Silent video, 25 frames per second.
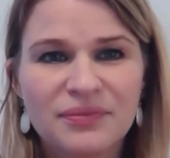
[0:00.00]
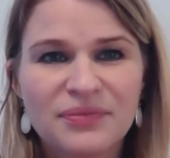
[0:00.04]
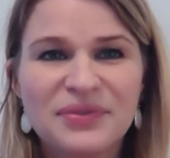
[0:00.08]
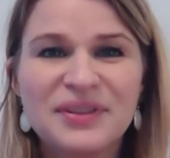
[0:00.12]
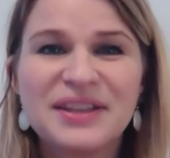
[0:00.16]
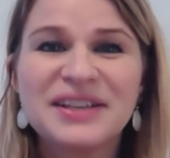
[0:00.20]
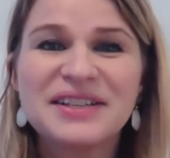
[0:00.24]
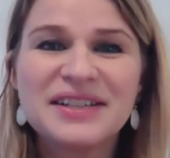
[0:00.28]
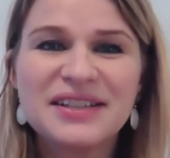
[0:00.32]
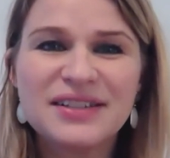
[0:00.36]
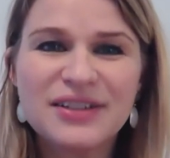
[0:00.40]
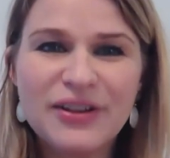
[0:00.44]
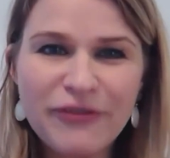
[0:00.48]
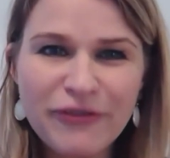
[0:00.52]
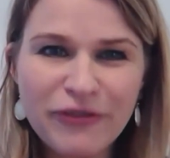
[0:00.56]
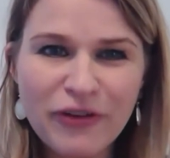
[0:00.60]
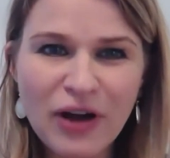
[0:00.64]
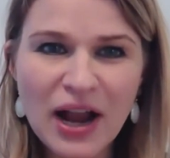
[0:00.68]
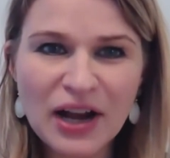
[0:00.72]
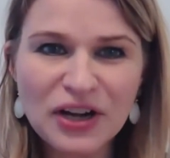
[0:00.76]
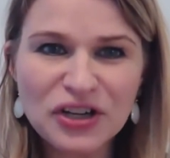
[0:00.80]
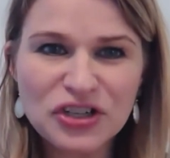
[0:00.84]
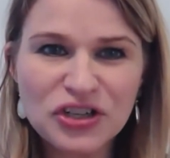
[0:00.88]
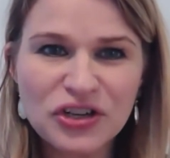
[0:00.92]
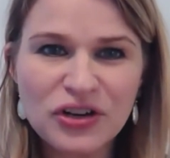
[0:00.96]
This is a
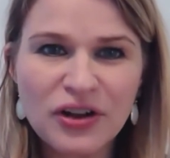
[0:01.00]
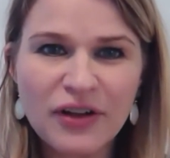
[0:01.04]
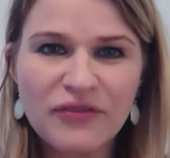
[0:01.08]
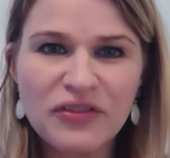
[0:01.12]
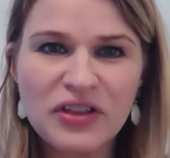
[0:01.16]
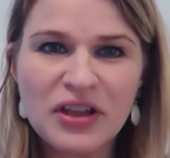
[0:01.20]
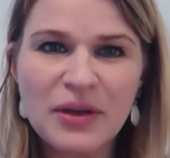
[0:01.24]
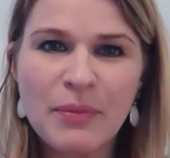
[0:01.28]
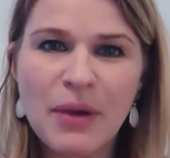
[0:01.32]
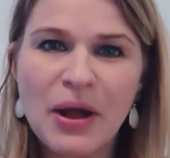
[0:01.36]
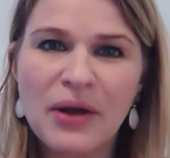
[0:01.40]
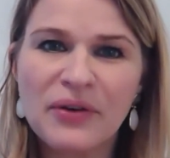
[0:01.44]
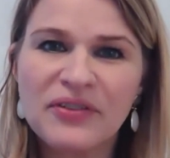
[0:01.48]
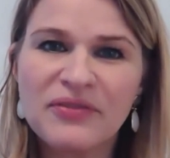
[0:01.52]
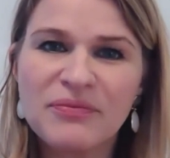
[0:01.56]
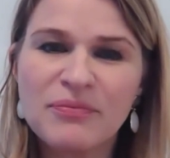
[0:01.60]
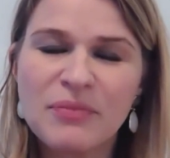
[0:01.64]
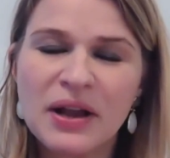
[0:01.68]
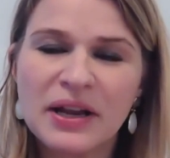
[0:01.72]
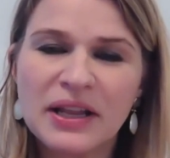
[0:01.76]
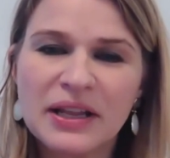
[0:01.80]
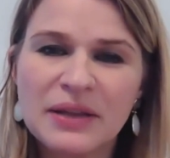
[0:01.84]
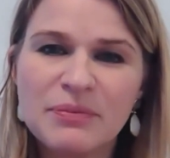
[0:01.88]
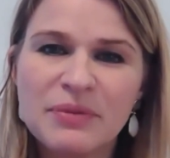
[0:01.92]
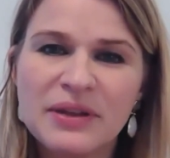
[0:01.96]
fraction of the amount of
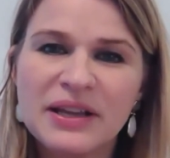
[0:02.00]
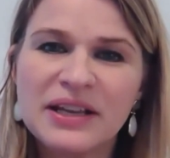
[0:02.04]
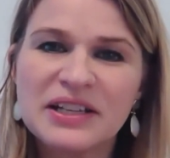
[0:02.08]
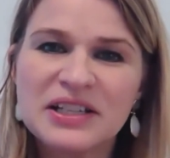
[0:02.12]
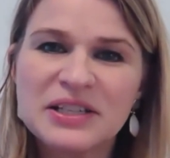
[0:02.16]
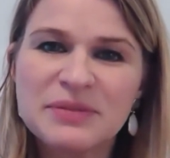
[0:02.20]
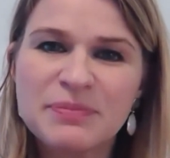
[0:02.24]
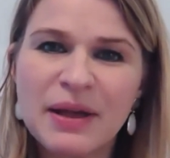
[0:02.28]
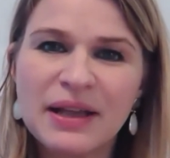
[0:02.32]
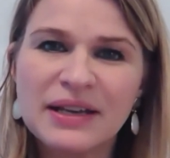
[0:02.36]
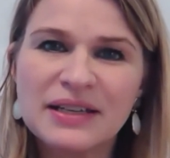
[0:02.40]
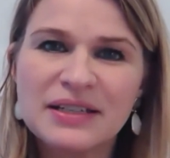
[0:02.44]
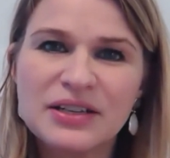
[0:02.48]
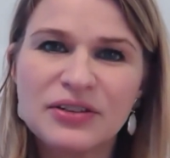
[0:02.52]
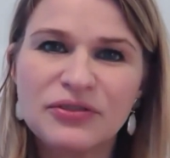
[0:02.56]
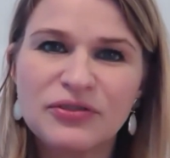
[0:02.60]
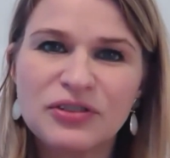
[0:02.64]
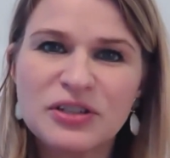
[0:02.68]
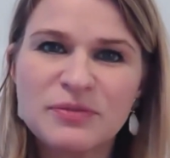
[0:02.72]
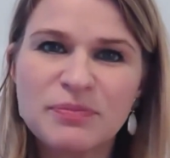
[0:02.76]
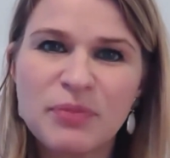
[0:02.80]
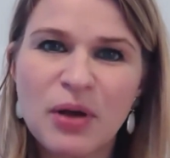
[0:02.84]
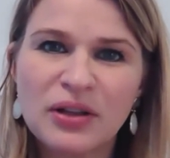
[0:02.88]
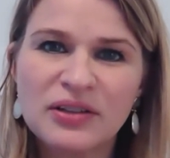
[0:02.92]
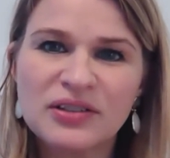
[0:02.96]
money being spent in
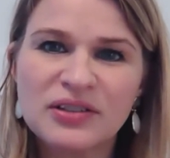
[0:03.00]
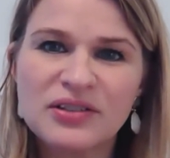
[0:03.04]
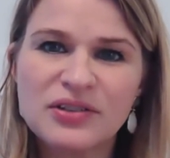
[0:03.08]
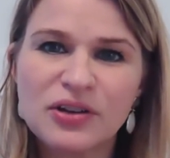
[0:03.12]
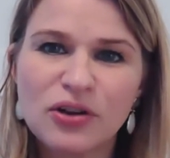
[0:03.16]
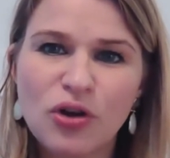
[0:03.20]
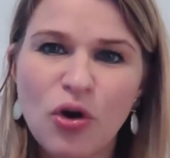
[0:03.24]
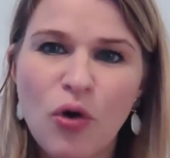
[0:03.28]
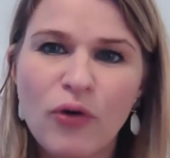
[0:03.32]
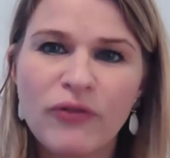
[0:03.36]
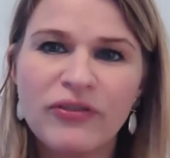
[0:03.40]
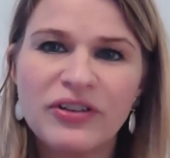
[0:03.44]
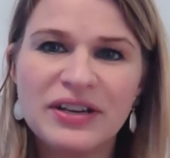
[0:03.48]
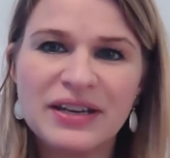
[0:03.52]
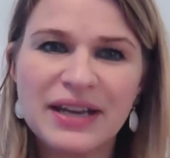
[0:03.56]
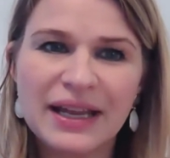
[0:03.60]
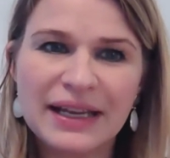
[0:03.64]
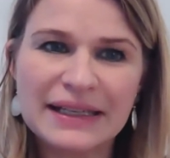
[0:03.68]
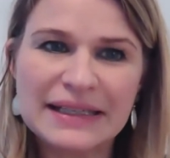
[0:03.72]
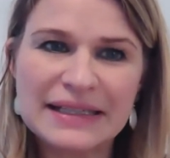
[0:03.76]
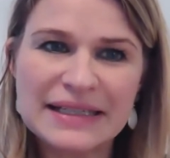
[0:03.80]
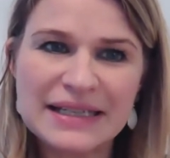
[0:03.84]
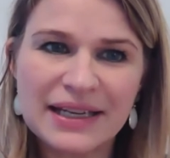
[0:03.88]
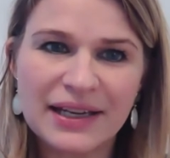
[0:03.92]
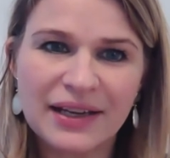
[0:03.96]
response to
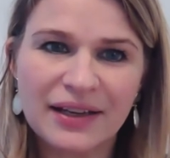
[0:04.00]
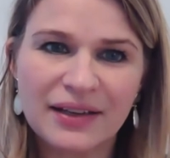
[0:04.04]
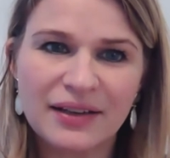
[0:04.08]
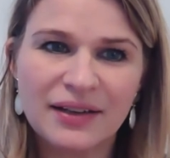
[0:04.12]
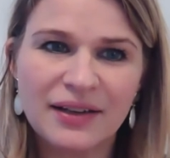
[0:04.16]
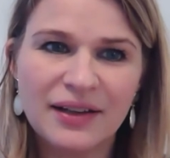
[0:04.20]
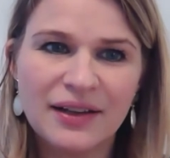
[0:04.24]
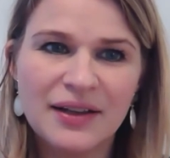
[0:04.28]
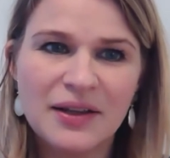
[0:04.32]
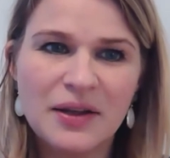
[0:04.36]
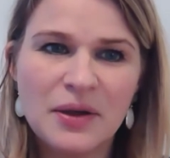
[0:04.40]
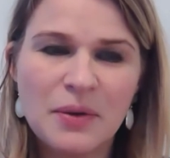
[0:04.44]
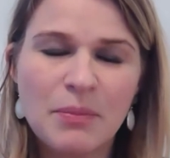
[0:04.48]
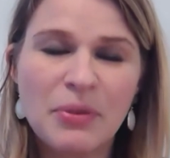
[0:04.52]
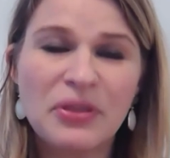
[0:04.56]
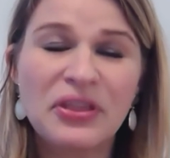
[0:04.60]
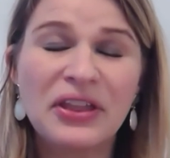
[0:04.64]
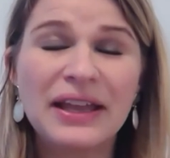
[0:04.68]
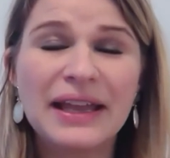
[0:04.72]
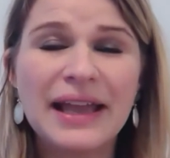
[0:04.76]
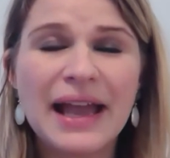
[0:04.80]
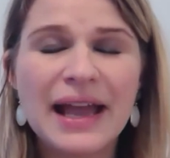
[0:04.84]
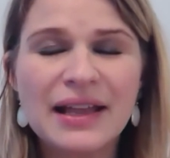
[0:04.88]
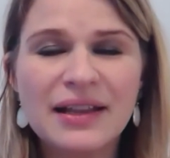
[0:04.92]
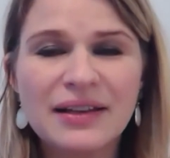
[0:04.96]
COVID-19, but the
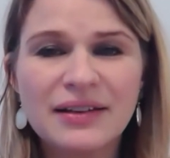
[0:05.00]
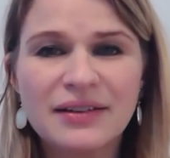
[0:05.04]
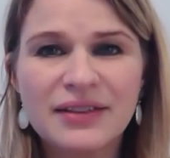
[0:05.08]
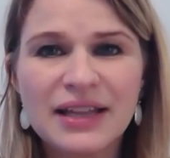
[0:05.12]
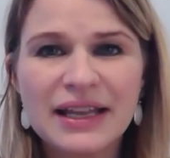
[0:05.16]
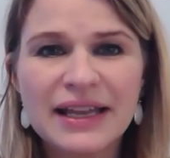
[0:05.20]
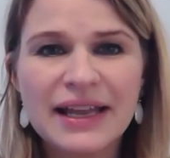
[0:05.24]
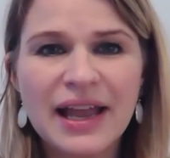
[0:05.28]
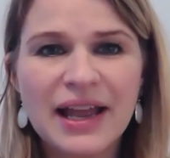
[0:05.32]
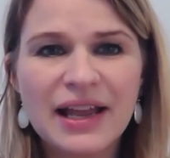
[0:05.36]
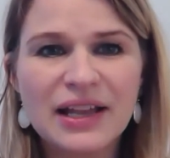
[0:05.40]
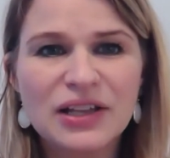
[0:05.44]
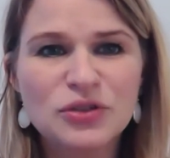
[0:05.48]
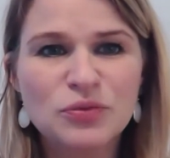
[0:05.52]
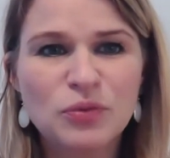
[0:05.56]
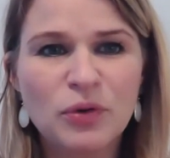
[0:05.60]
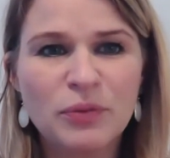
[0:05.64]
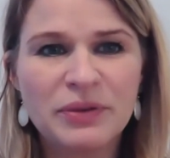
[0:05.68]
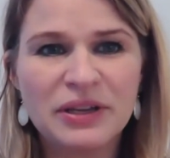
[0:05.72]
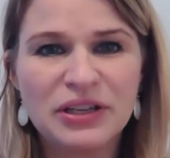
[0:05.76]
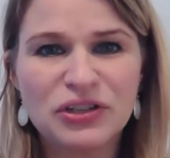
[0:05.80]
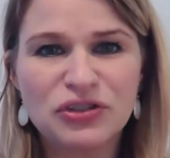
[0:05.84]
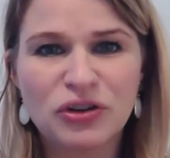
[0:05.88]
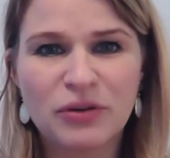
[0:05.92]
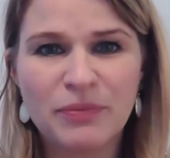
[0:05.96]
gains will
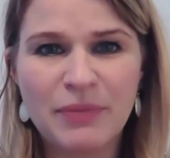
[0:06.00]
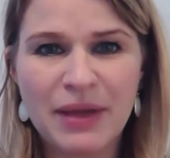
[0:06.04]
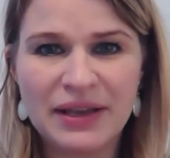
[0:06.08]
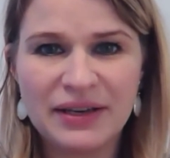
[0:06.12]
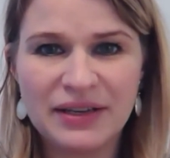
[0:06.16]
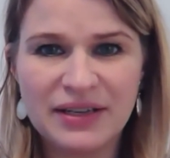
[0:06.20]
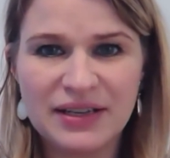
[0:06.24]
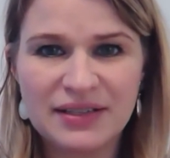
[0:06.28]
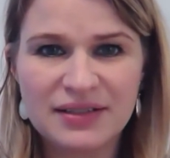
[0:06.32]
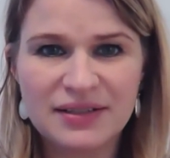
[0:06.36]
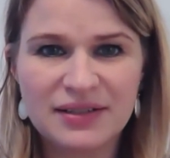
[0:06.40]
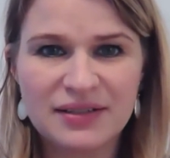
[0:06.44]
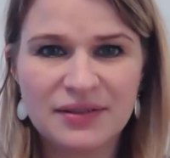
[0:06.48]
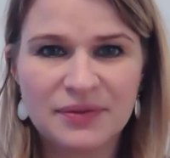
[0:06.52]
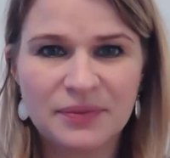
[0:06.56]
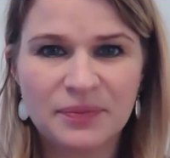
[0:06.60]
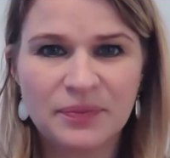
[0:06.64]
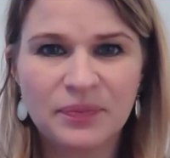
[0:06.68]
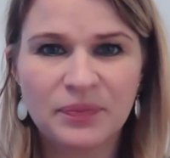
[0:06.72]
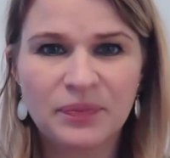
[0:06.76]
be tremendous.